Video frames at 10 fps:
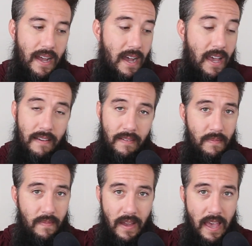I
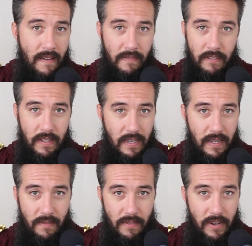haven't really
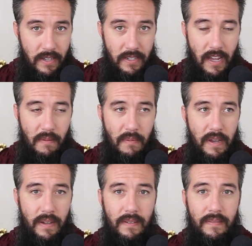done a very good job
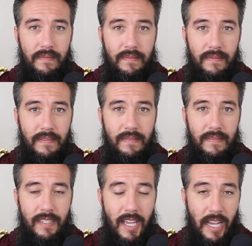about
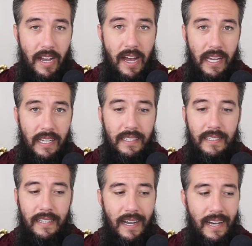staying on it.
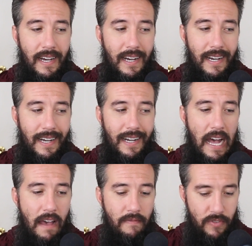
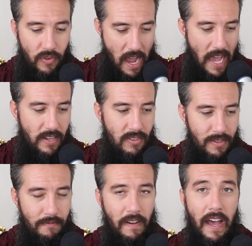I've tried to
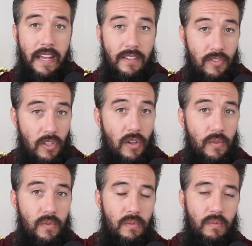define
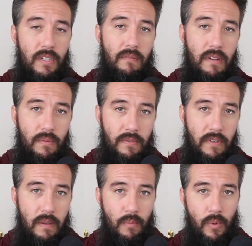zones, which I read was
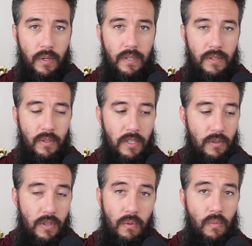very important. So like
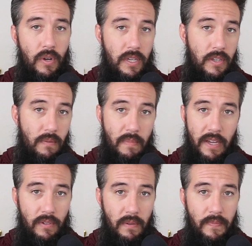you don't work in your
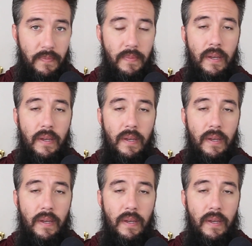bedroom